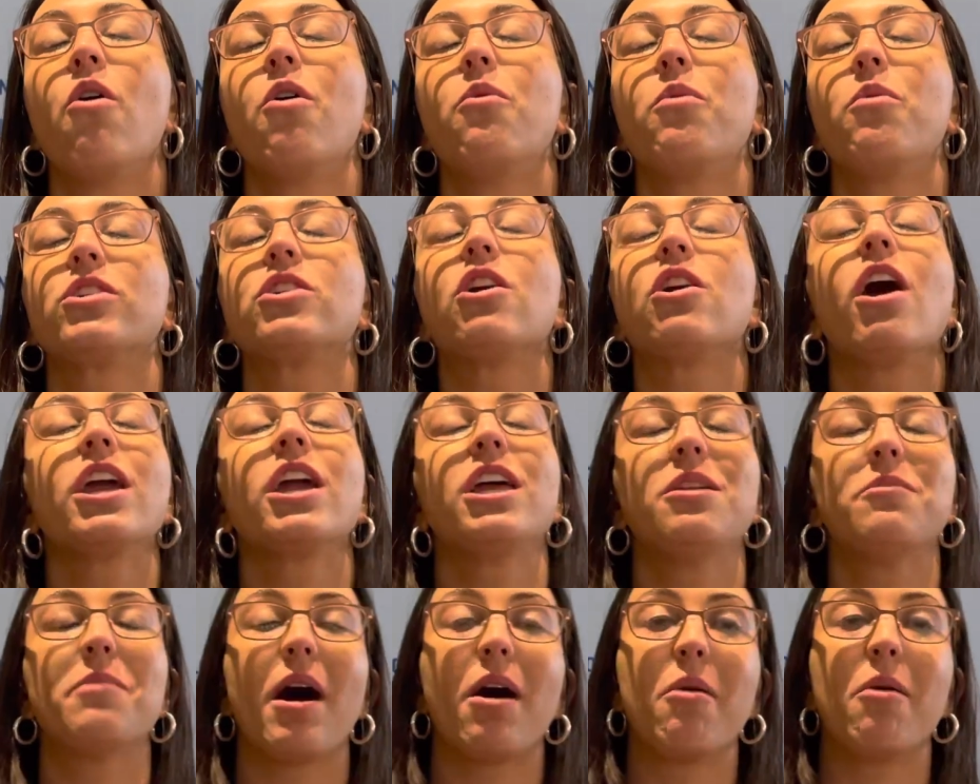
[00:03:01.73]
we're
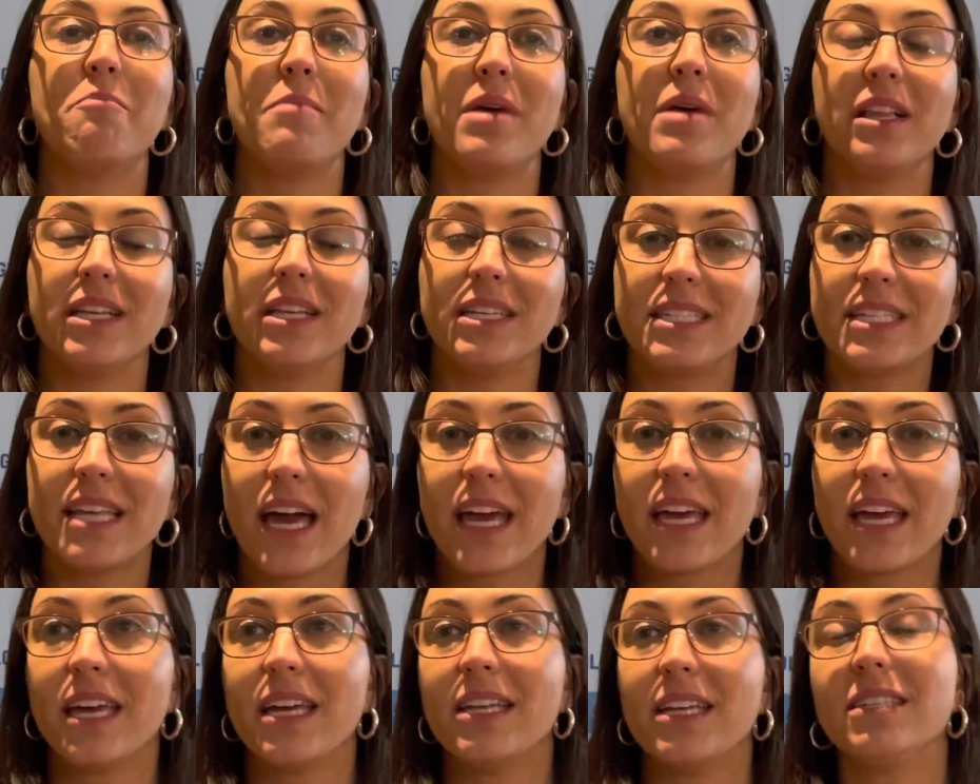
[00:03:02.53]
talking about
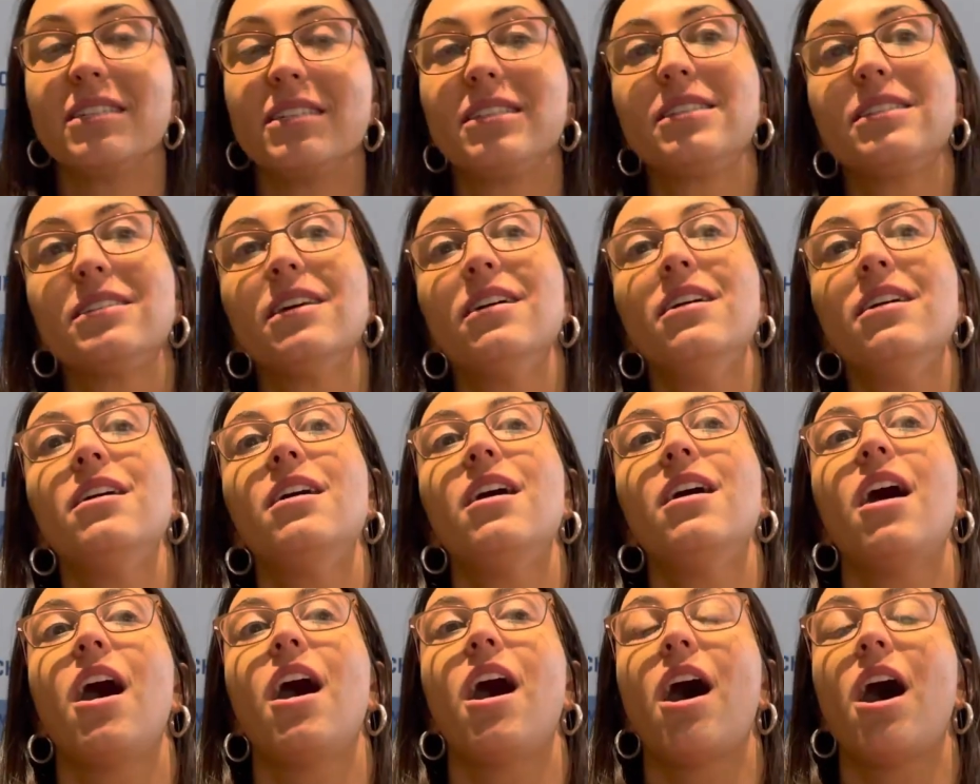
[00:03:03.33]
milliseconds,
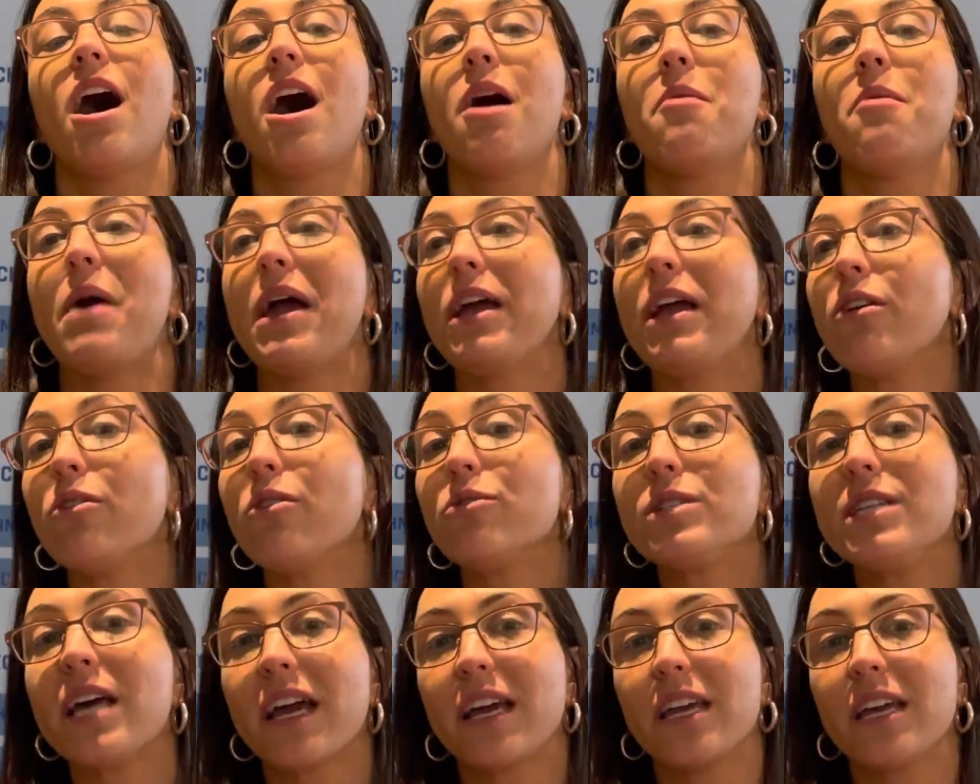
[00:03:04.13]

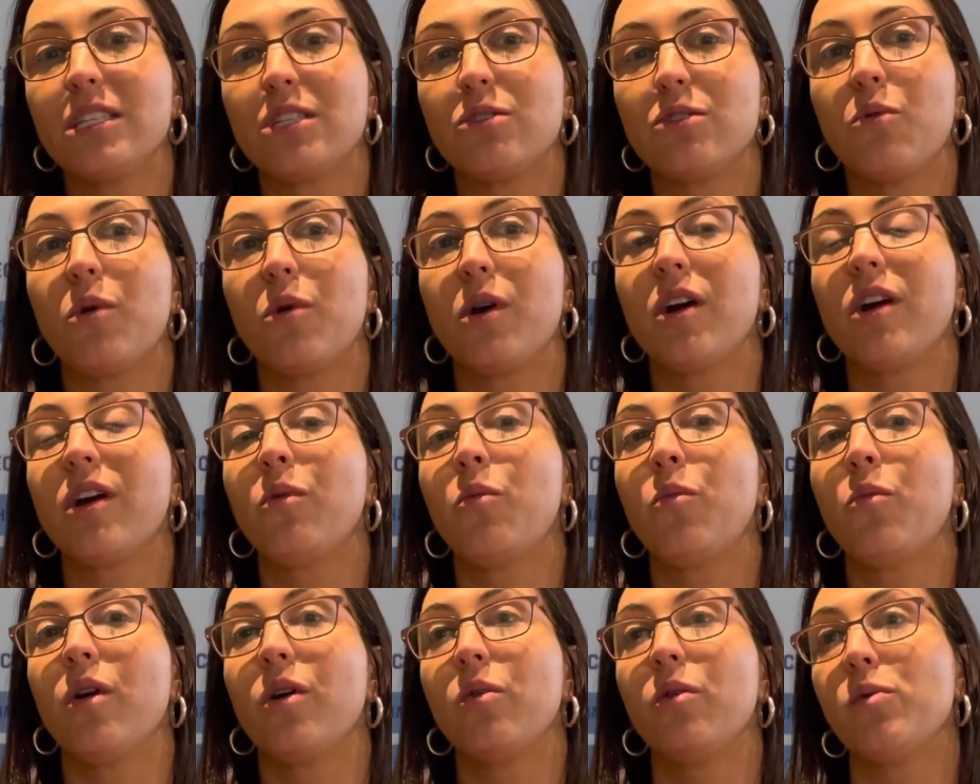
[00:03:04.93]
microseconds. So
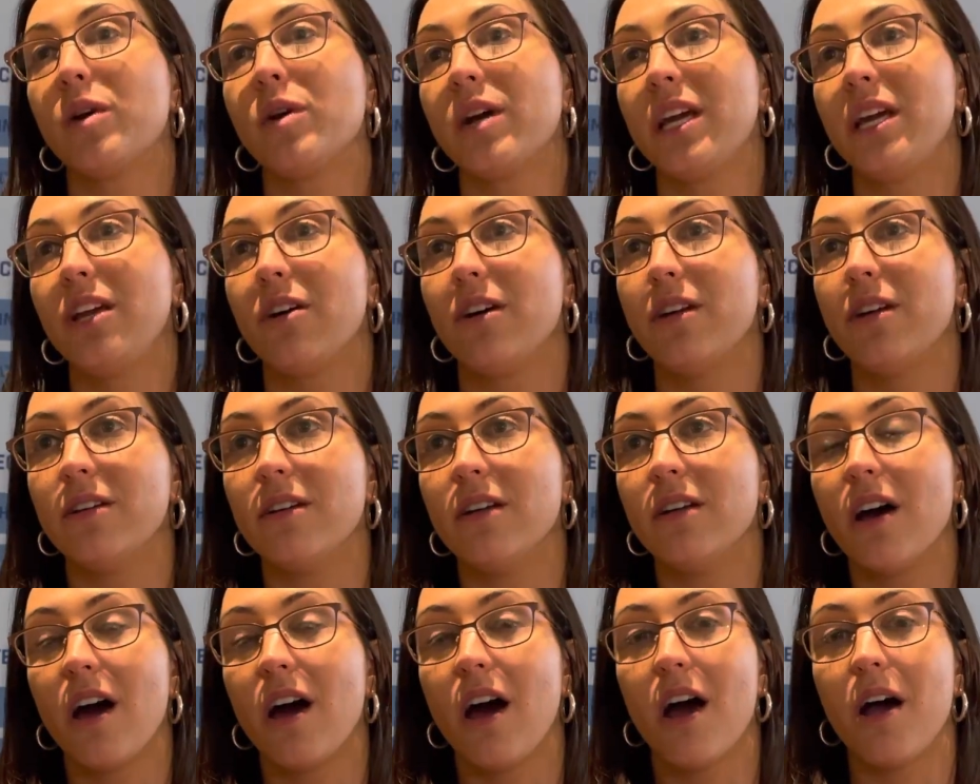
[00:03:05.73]
we're working
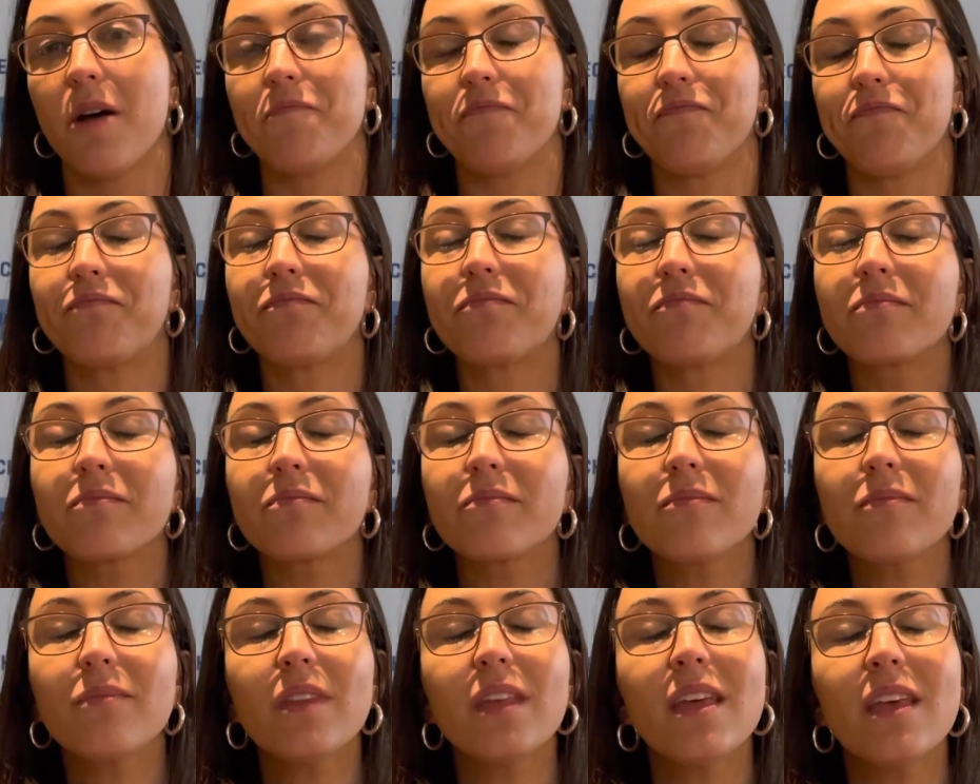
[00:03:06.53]
on
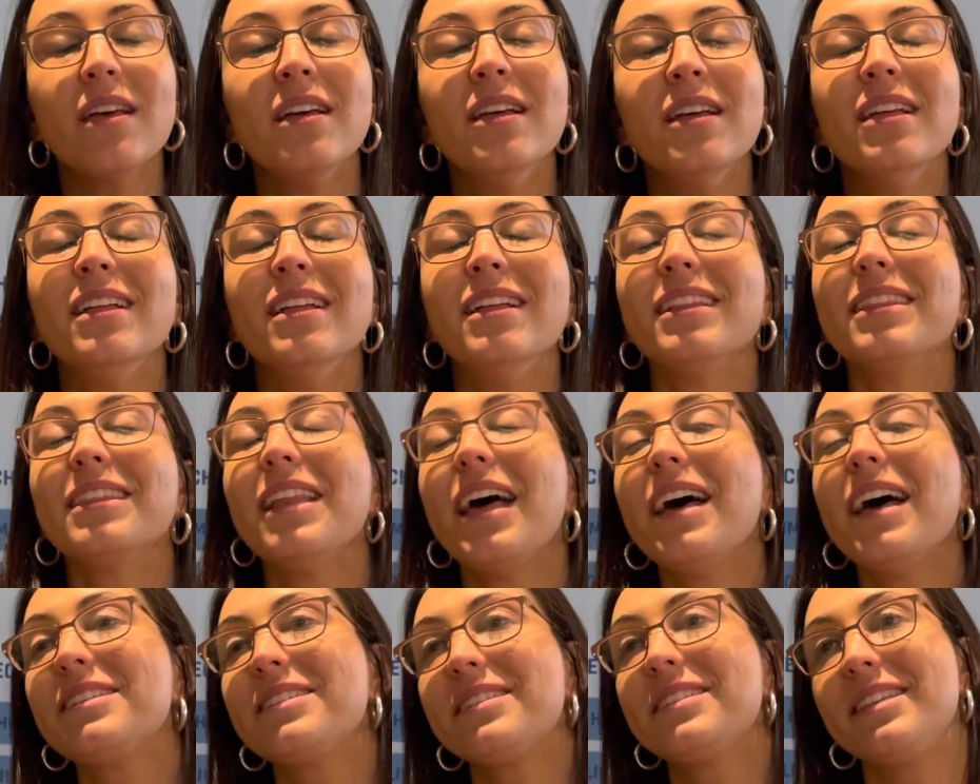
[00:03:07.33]

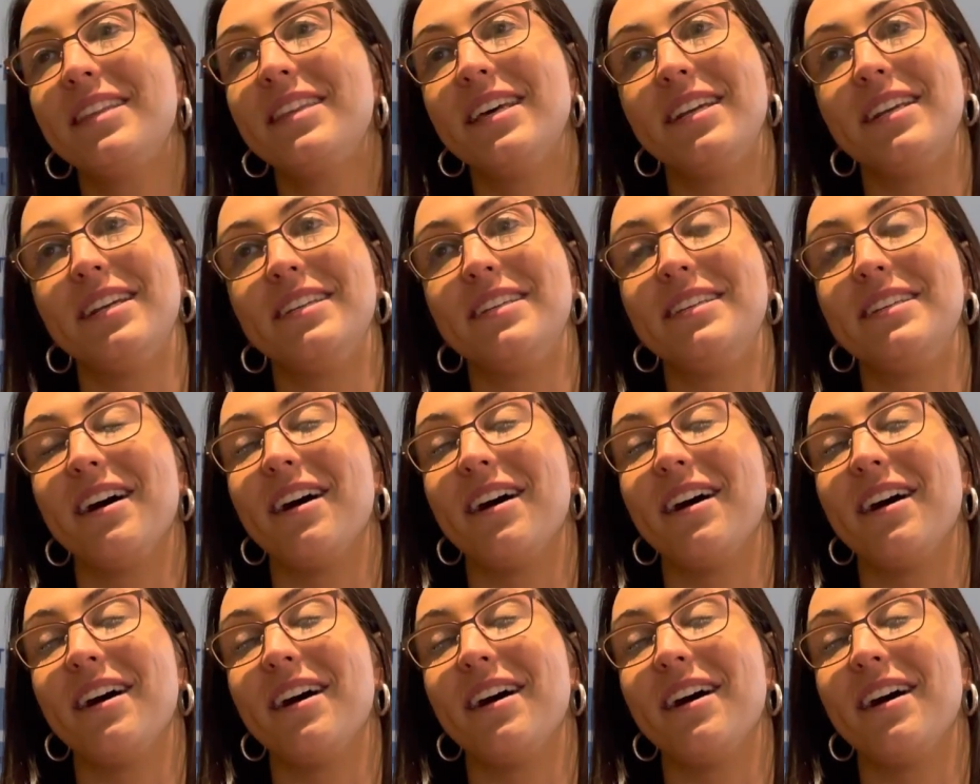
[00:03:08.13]
less than